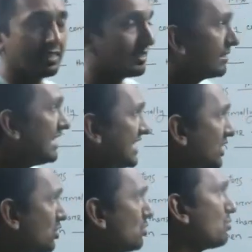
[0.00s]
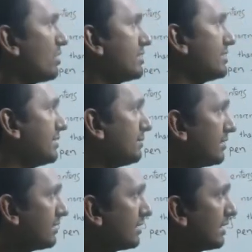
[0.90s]
these two words
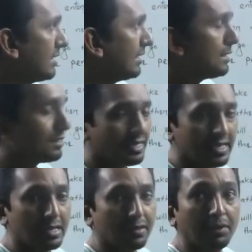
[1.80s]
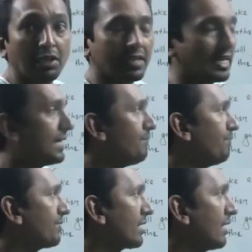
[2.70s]
indicates middle
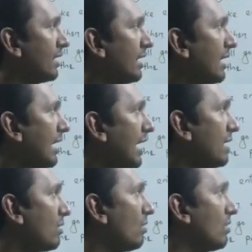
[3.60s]
time, and